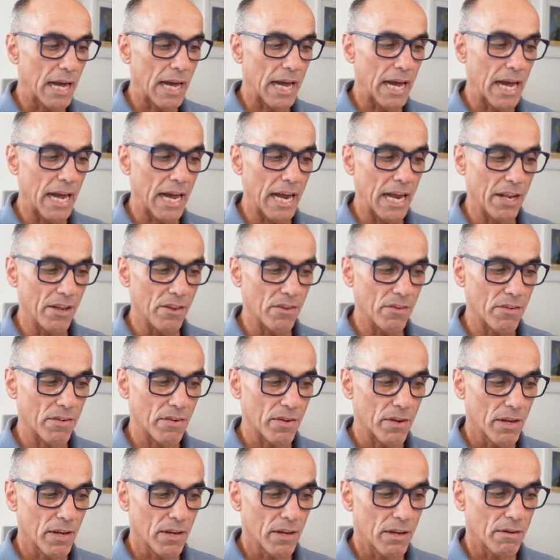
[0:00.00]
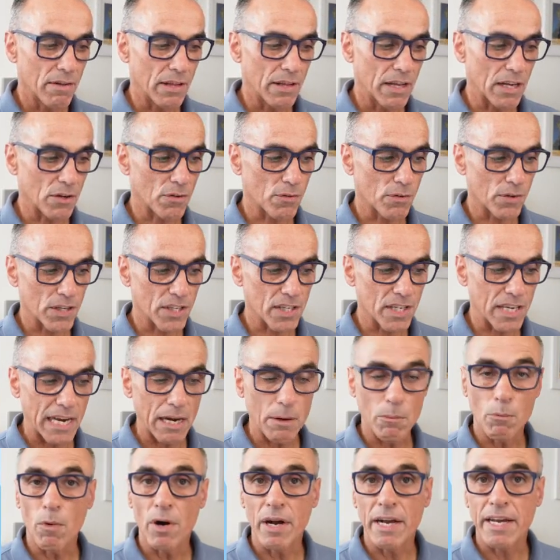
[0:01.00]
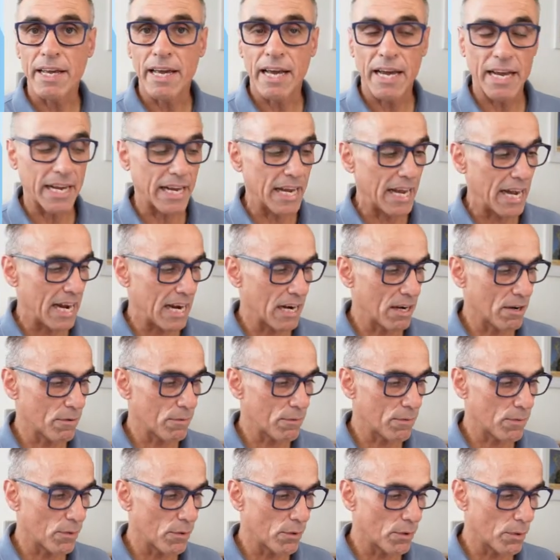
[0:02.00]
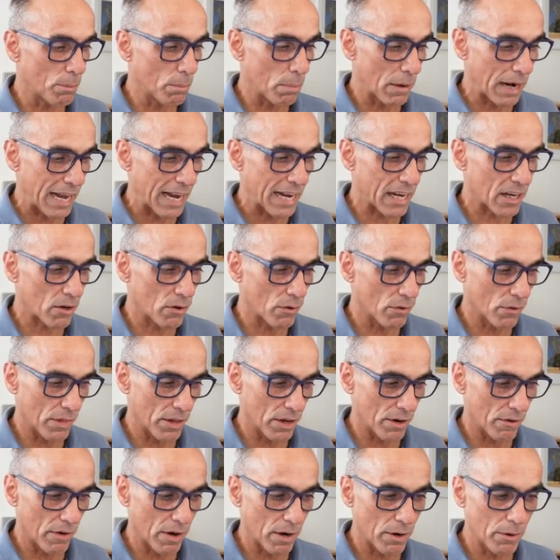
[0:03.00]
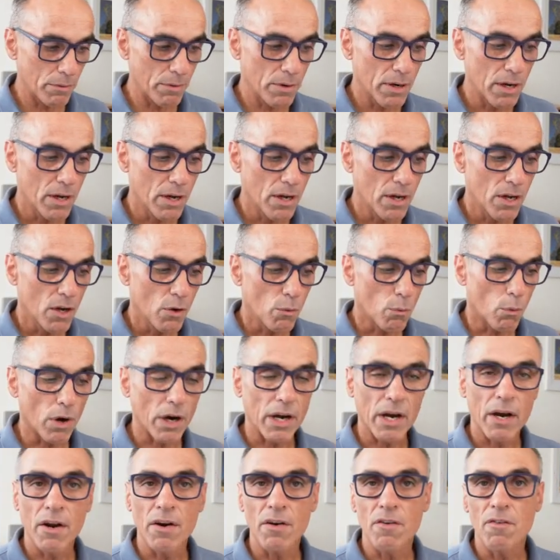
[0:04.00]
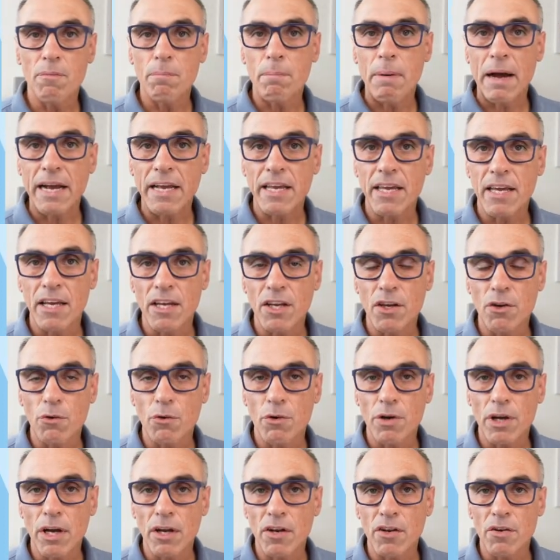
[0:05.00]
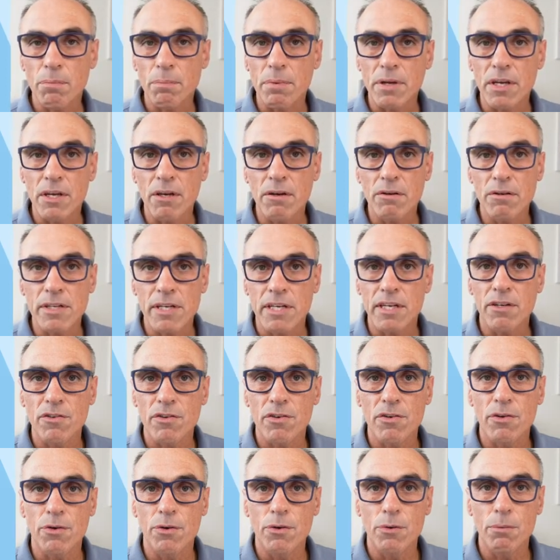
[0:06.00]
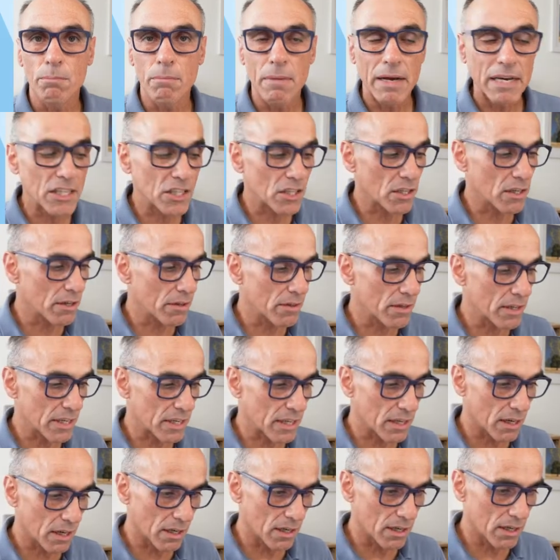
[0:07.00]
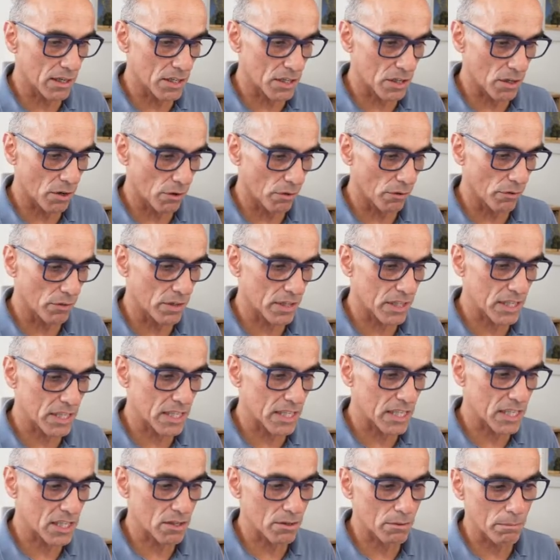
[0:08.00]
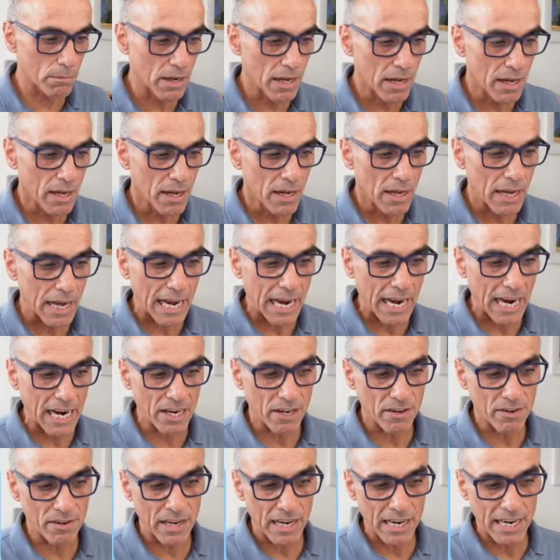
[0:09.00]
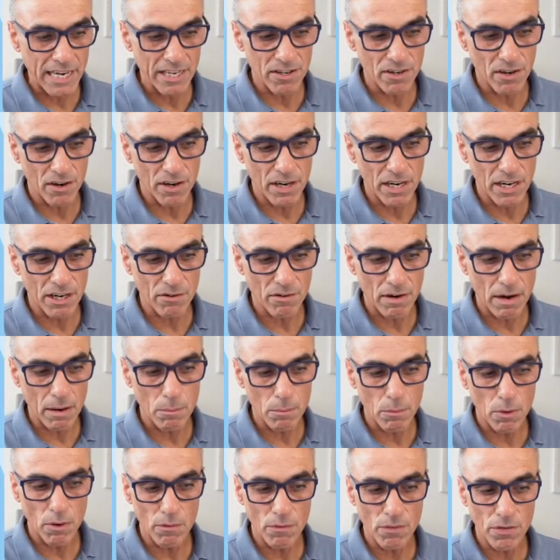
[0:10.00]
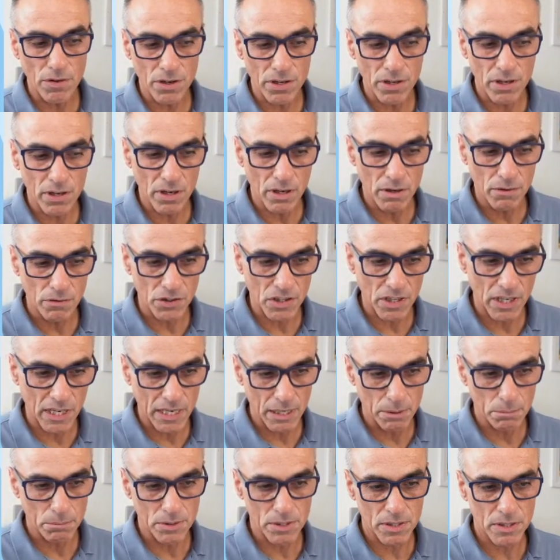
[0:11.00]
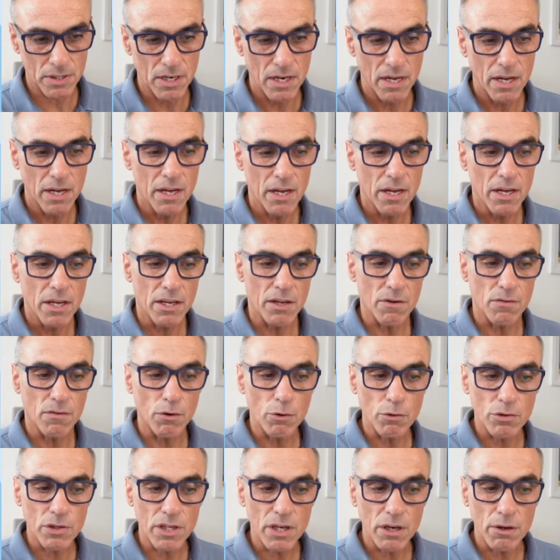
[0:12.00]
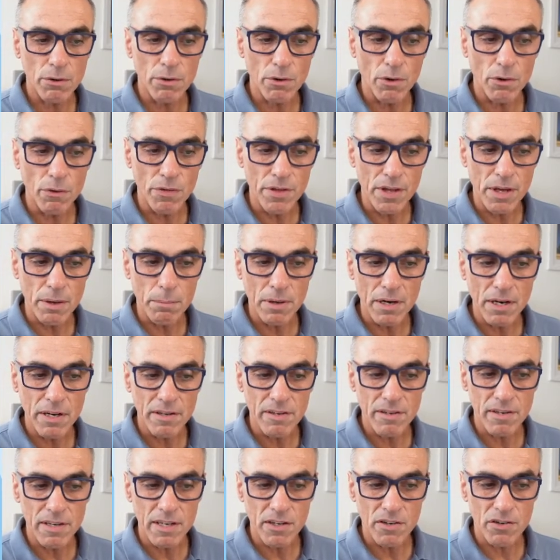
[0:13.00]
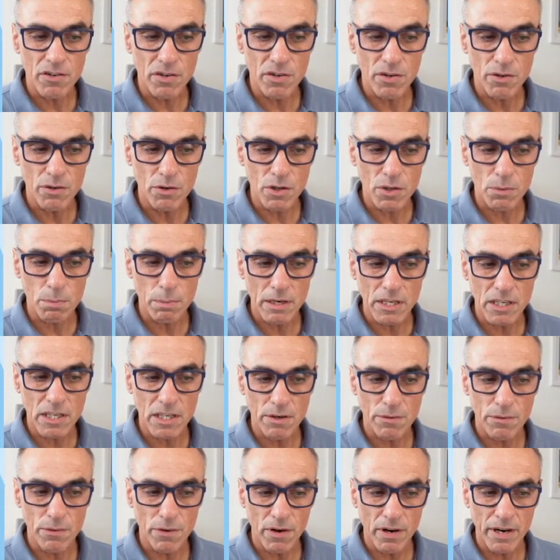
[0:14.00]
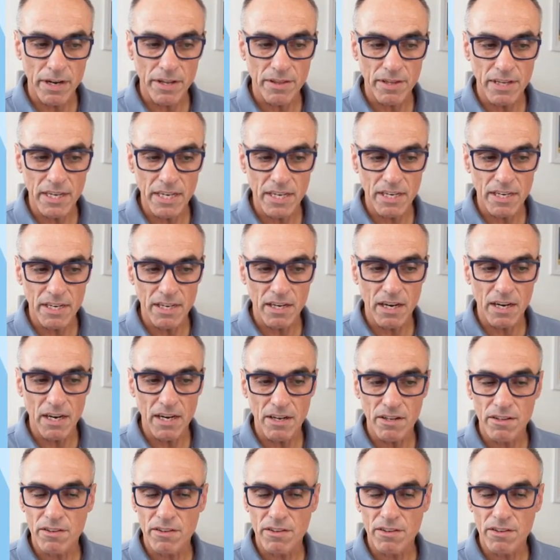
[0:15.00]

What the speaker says: and that's for CMYK and for black on their own. What kind of backing you're going to be using to measure the colors on the system, and a diagram of the curve shapes. You've also got the ability to specify the